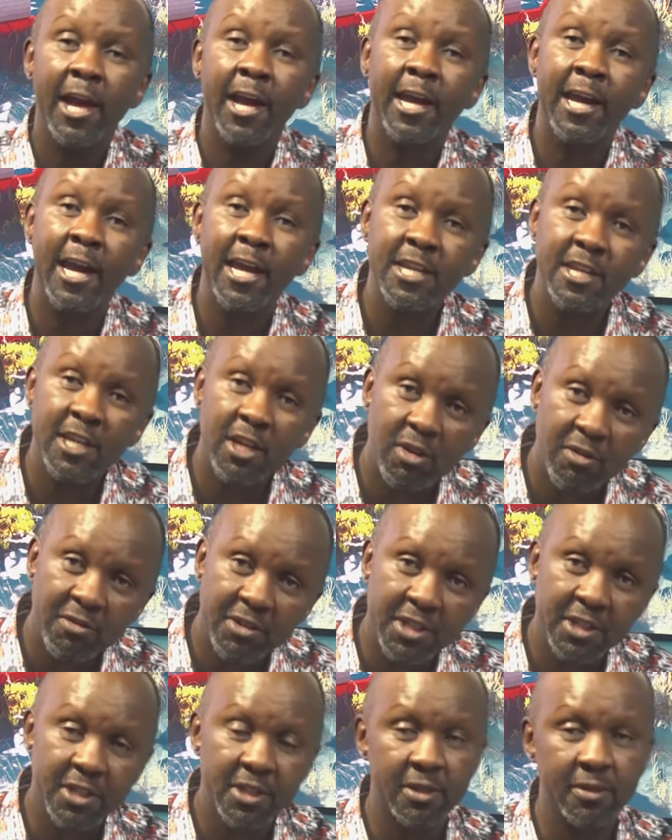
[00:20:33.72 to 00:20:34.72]
Get rid of
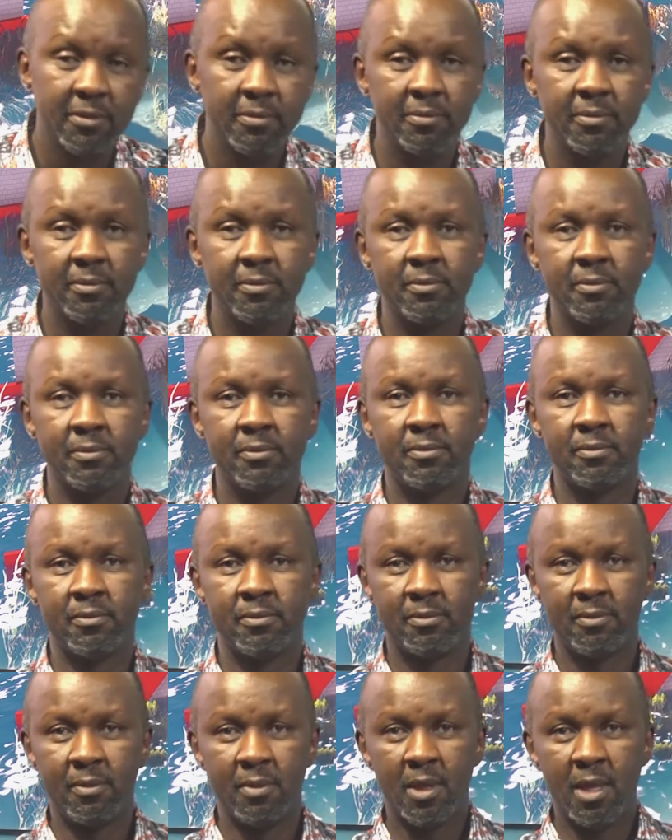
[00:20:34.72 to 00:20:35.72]
it.
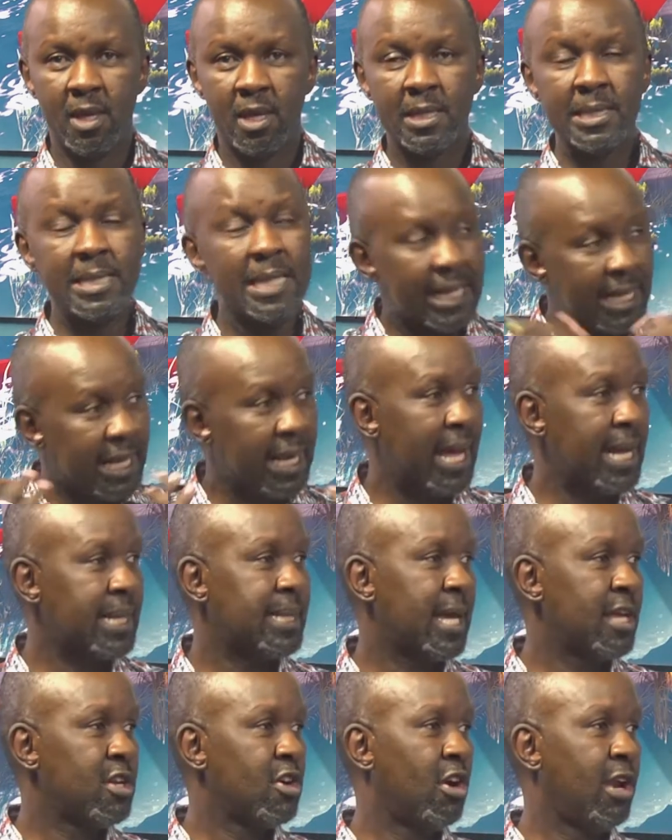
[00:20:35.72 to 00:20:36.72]

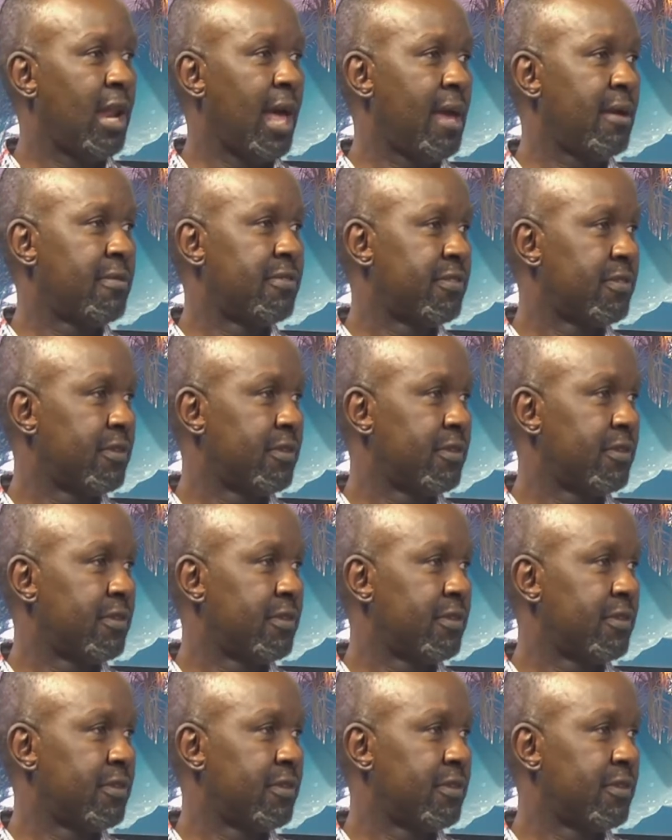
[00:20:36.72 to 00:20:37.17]
Declutter your life.